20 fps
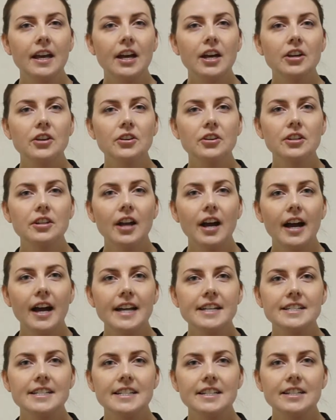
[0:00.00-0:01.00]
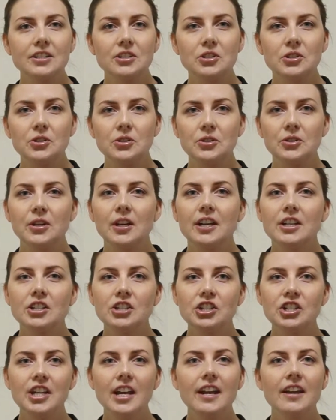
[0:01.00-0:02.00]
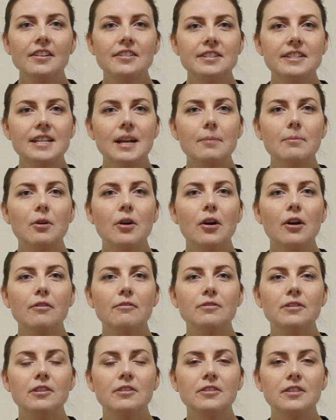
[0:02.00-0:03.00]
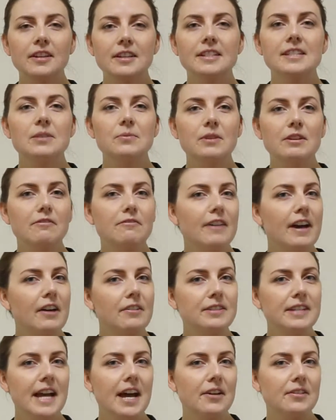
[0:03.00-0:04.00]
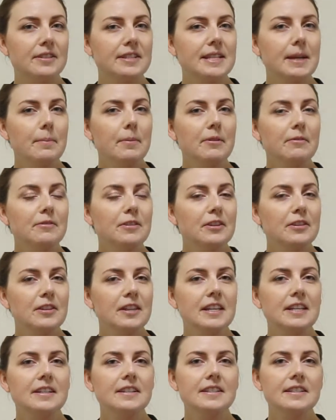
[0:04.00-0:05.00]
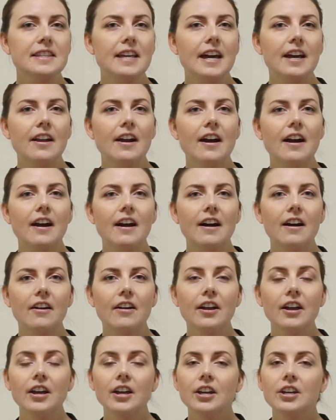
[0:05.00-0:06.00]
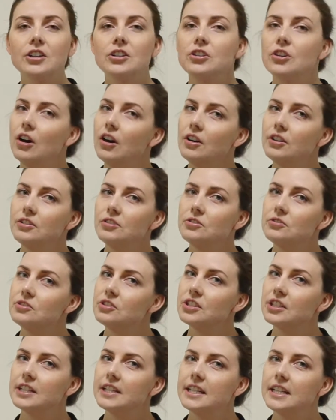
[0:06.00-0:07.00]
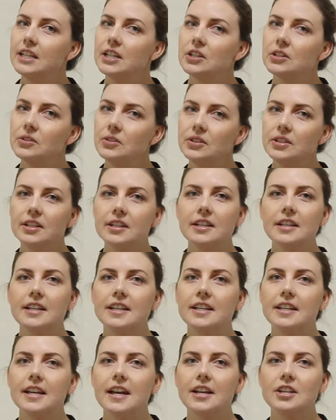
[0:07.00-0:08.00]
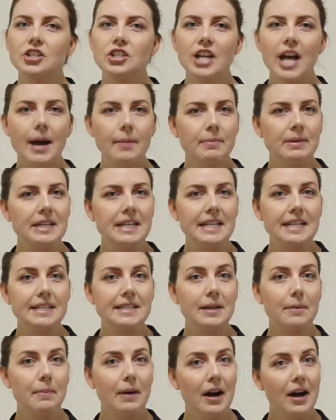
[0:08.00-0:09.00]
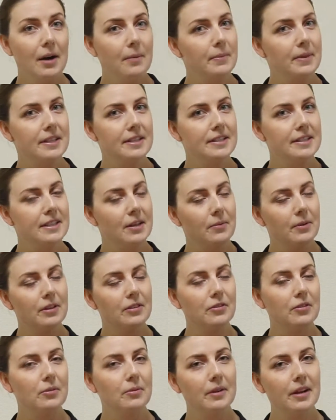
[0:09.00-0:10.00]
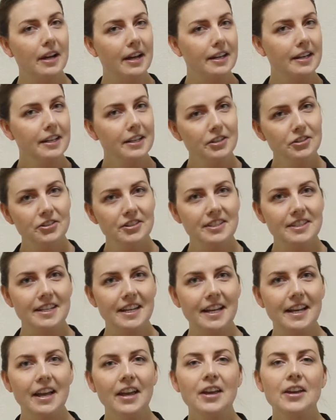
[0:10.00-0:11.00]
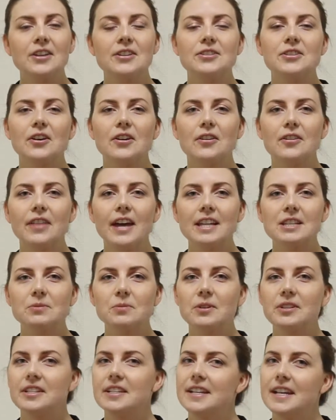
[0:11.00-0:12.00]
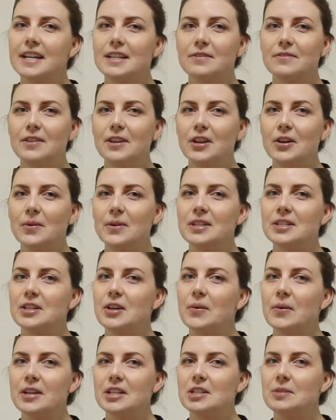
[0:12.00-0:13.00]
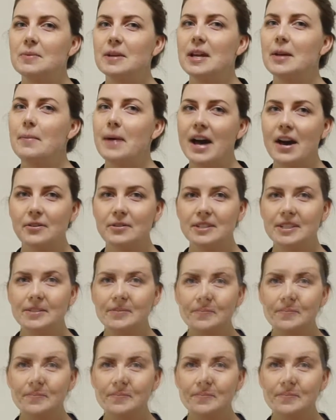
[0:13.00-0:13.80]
a good idea to share some of the things that we found out, some of the things that are not usually included in Japanese apartments that we thought were kind of interesting. So that's what today's video is going to be about.